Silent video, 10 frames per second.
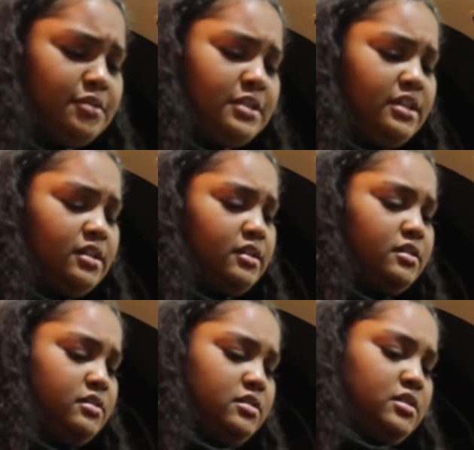look too.
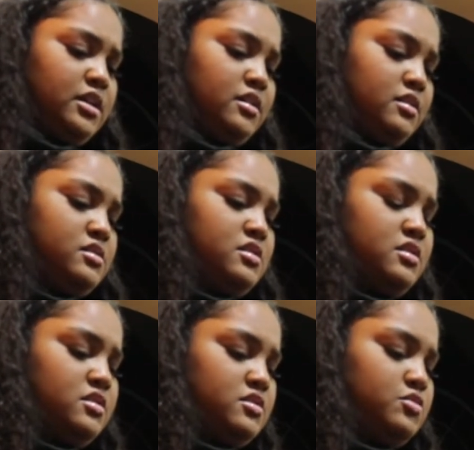Like
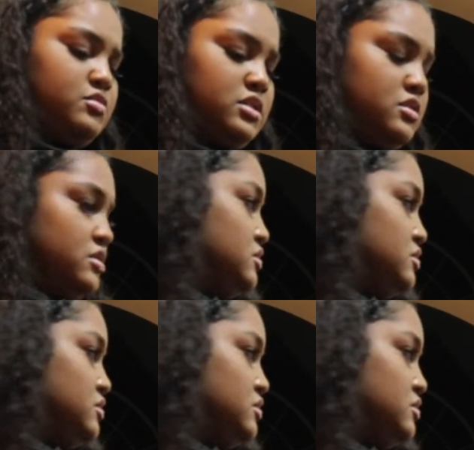Cynthia's doing the